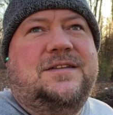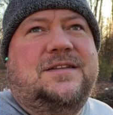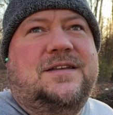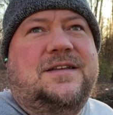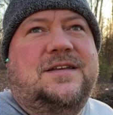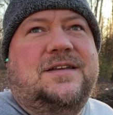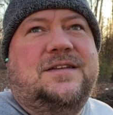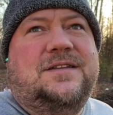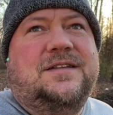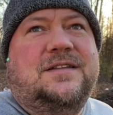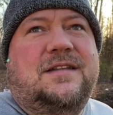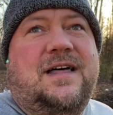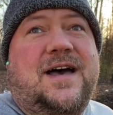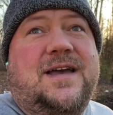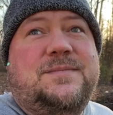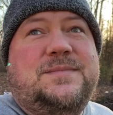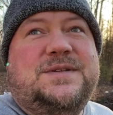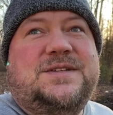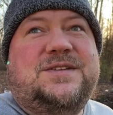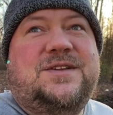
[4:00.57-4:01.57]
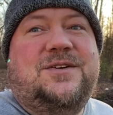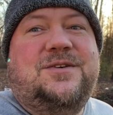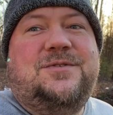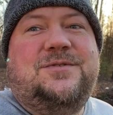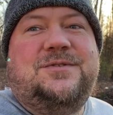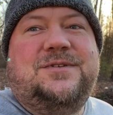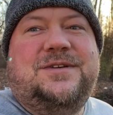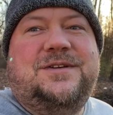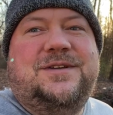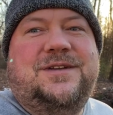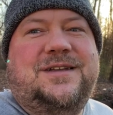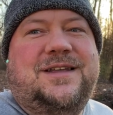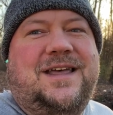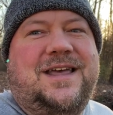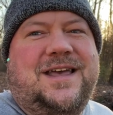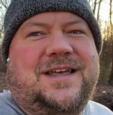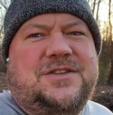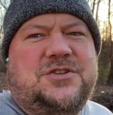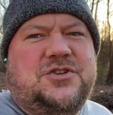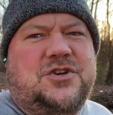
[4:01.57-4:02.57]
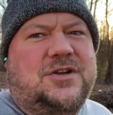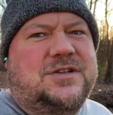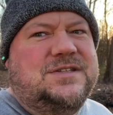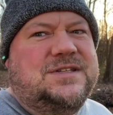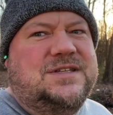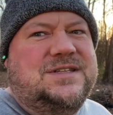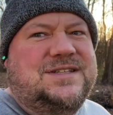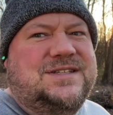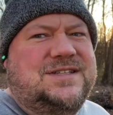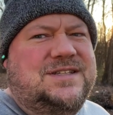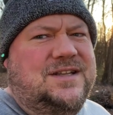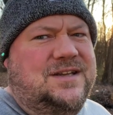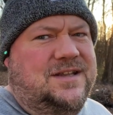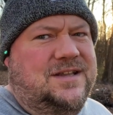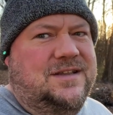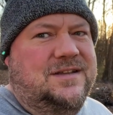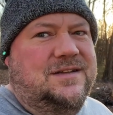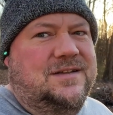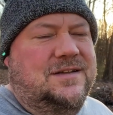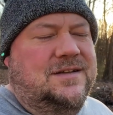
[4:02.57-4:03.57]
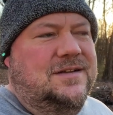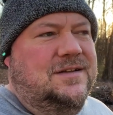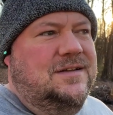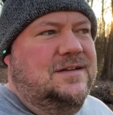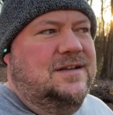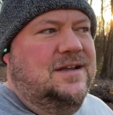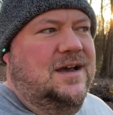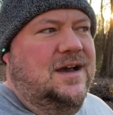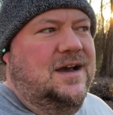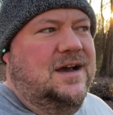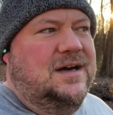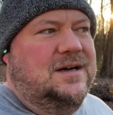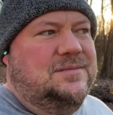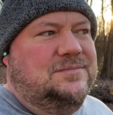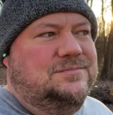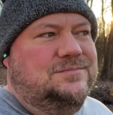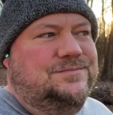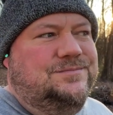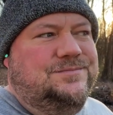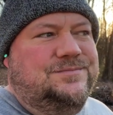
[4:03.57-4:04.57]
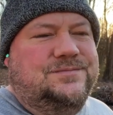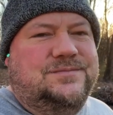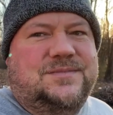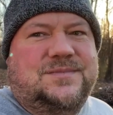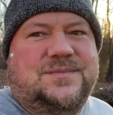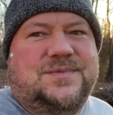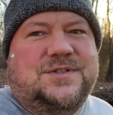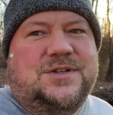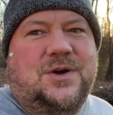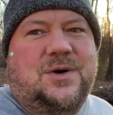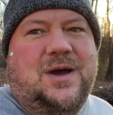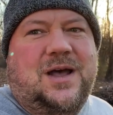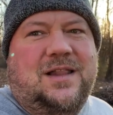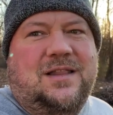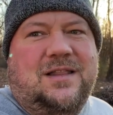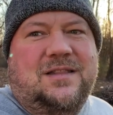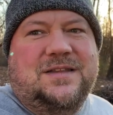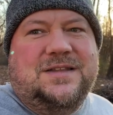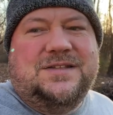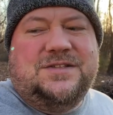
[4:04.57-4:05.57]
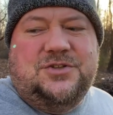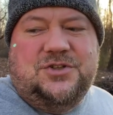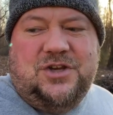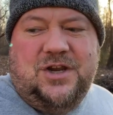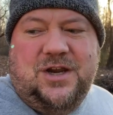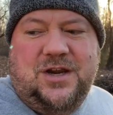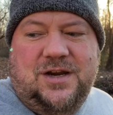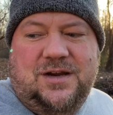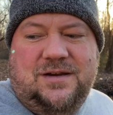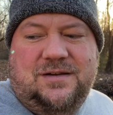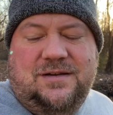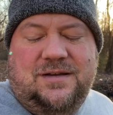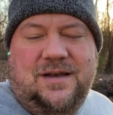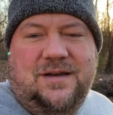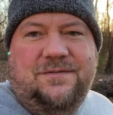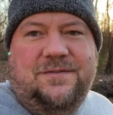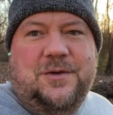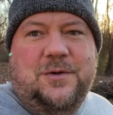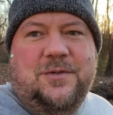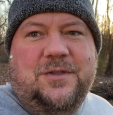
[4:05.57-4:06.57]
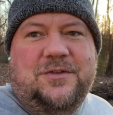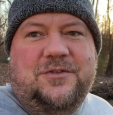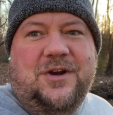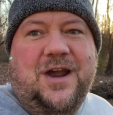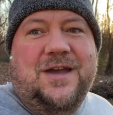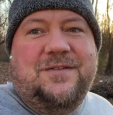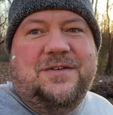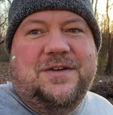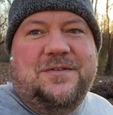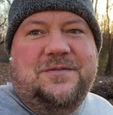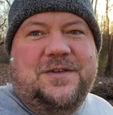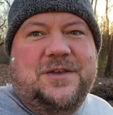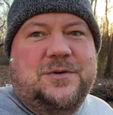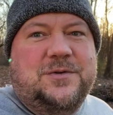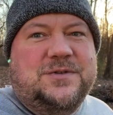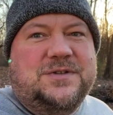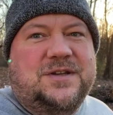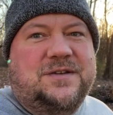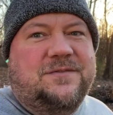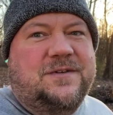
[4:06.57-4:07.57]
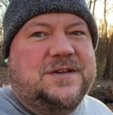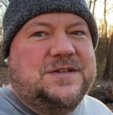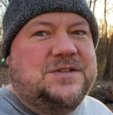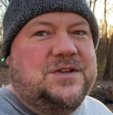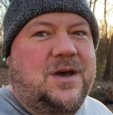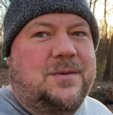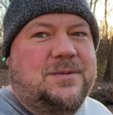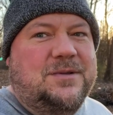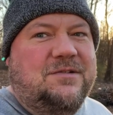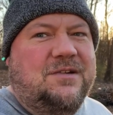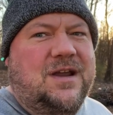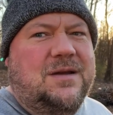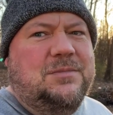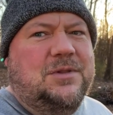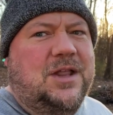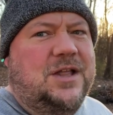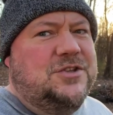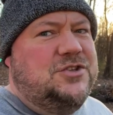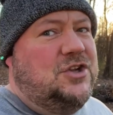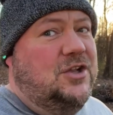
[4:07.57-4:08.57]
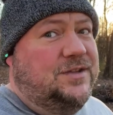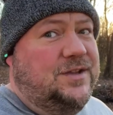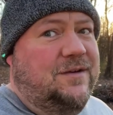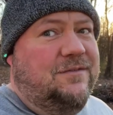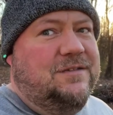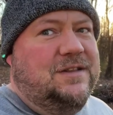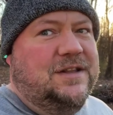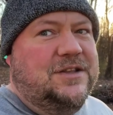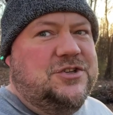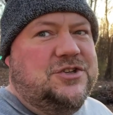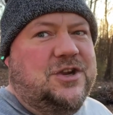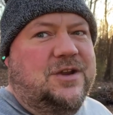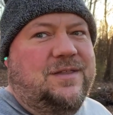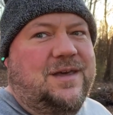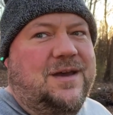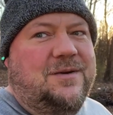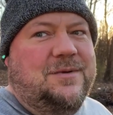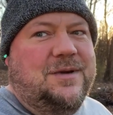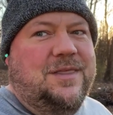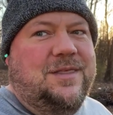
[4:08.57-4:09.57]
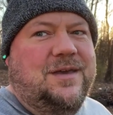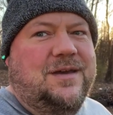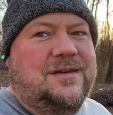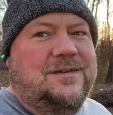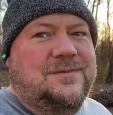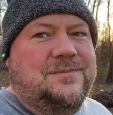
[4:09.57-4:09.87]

in Limestone and Johnson City. So I'll at least share a few of the driving views, and if I stop and grab lunch, I'll definitely share that with you.